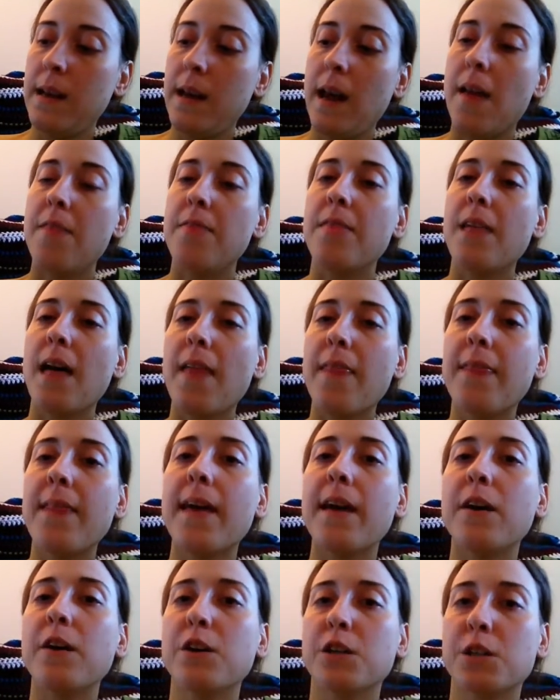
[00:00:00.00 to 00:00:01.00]
And then
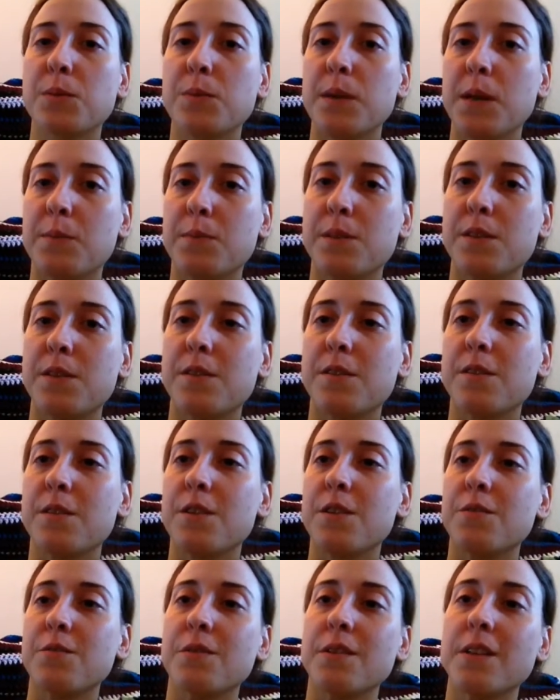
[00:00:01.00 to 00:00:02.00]
they hooked me up to the
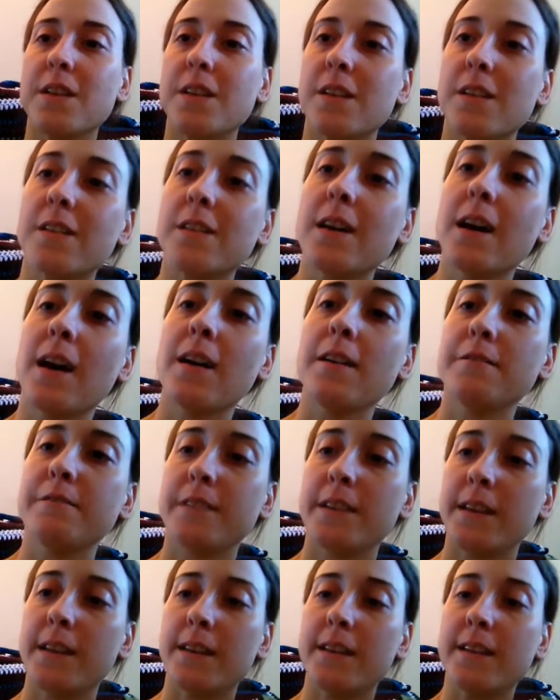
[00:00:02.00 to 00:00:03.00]
urea
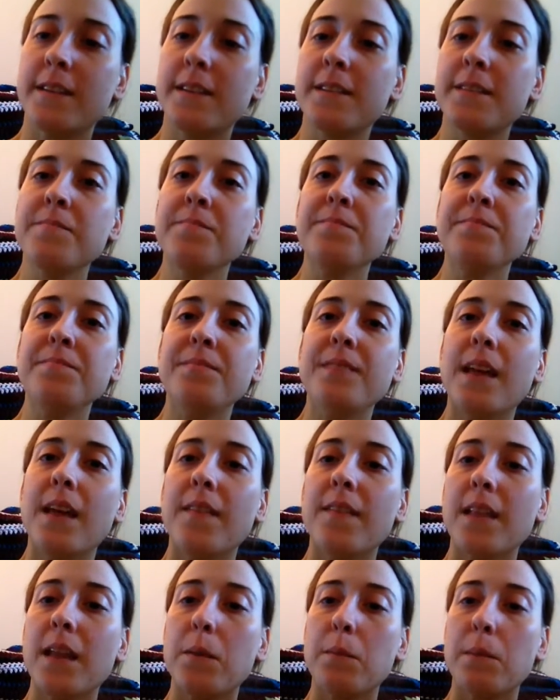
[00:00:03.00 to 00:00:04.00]
IV,
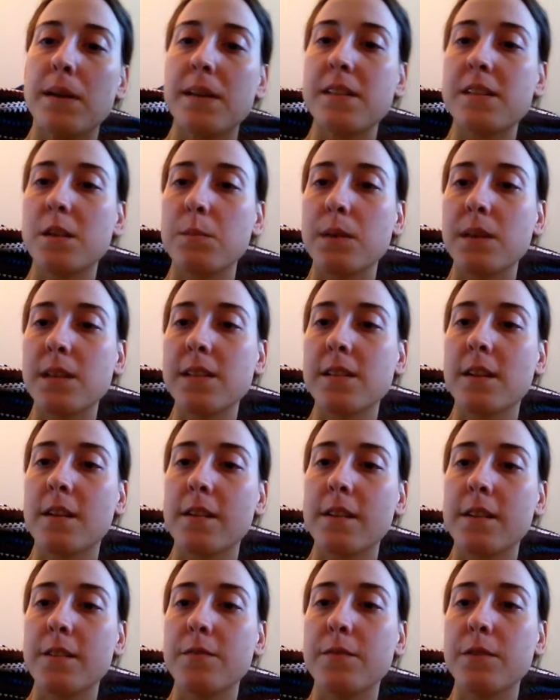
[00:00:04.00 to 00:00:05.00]
and then my stomach
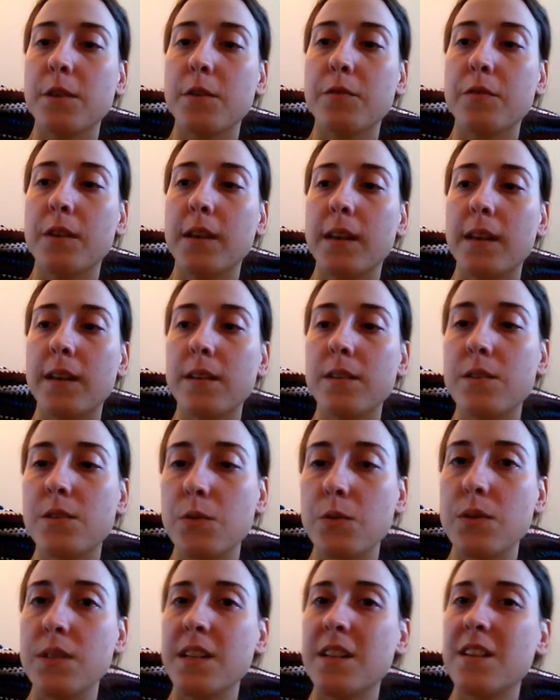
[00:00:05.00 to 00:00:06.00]
started to feel funny. So
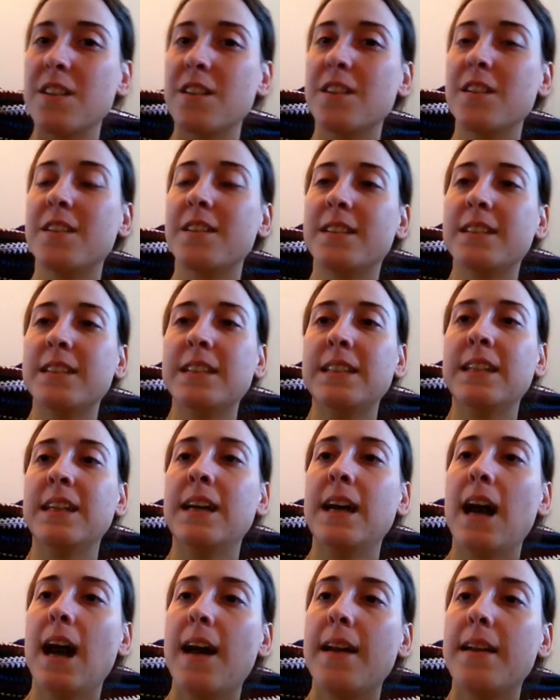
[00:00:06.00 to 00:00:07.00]
dinner,
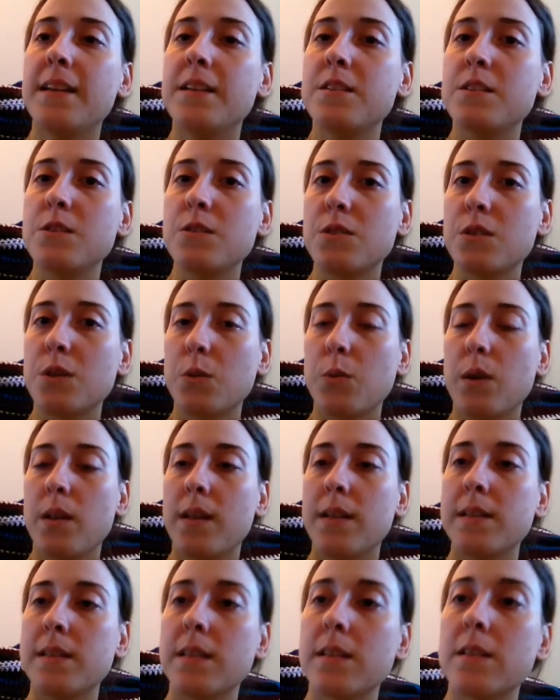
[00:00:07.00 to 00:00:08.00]
I didn't do so well
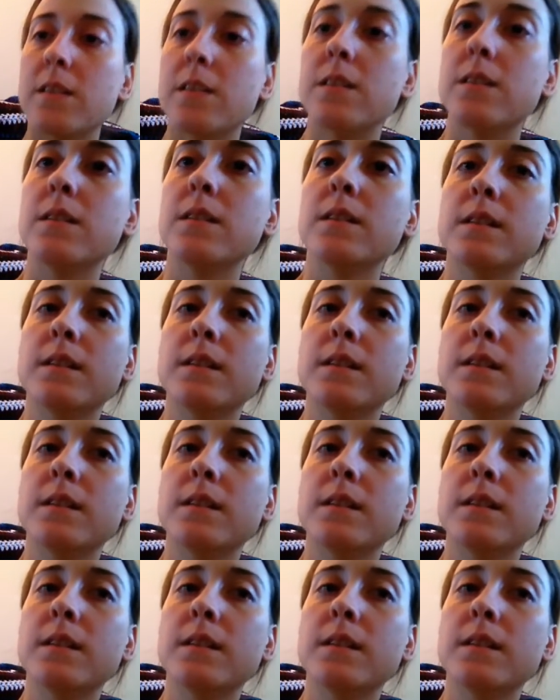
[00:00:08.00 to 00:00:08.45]
on dinner.